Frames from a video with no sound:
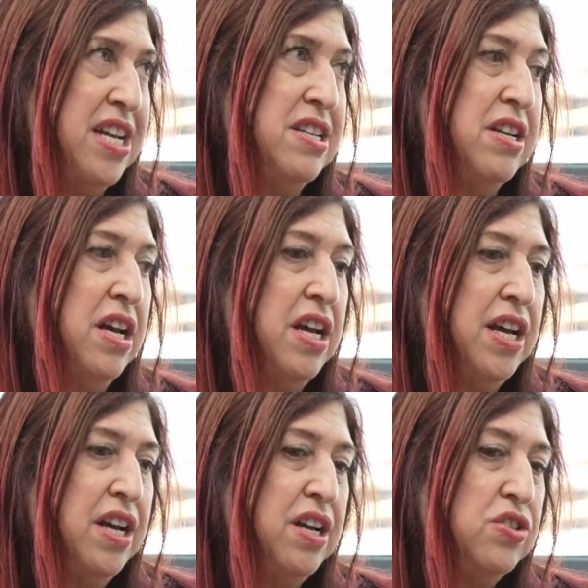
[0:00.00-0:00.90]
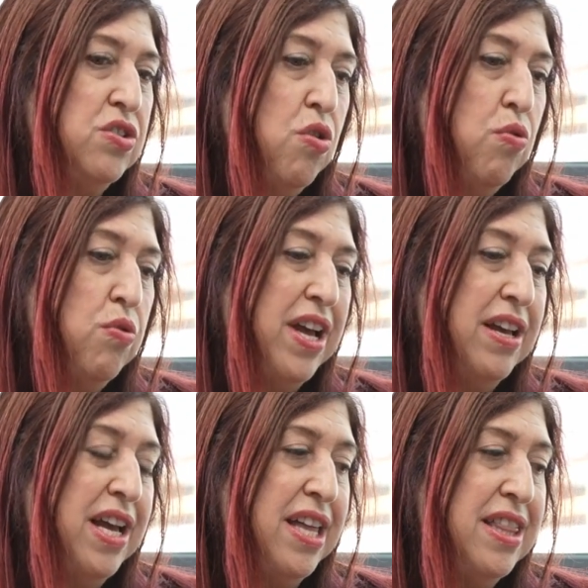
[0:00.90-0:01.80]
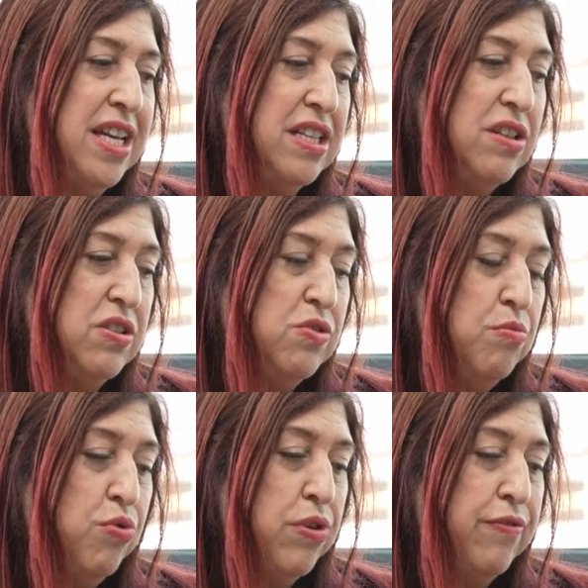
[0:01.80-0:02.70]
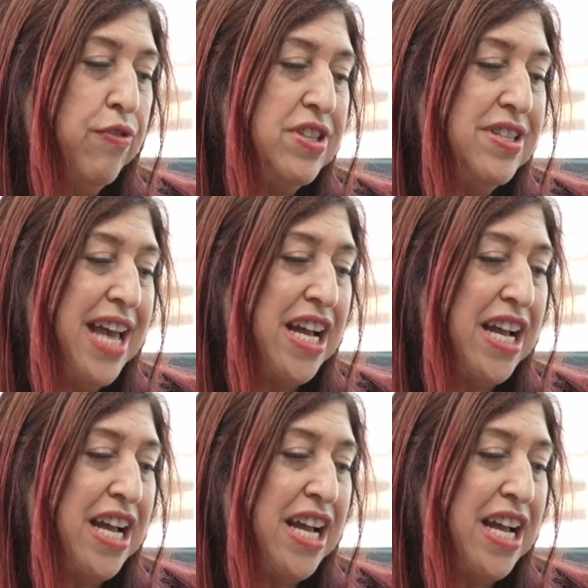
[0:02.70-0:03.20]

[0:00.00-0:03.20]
And so I think it's also important for us